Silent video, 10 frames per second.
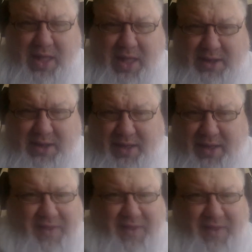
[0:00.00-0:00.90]
and
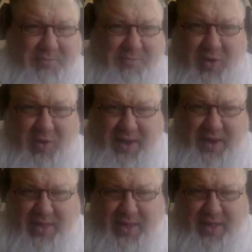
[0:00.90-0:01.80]
let them know that,
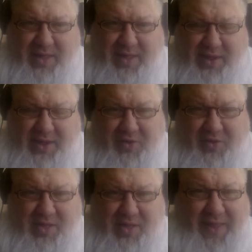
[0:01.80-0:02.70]
you know,
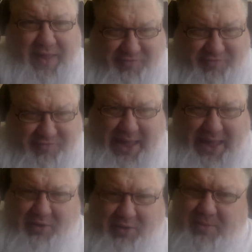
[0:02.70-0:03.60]
lives
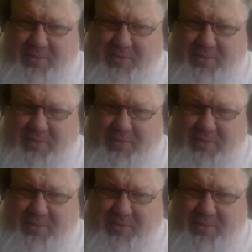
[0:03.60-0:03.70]
matter.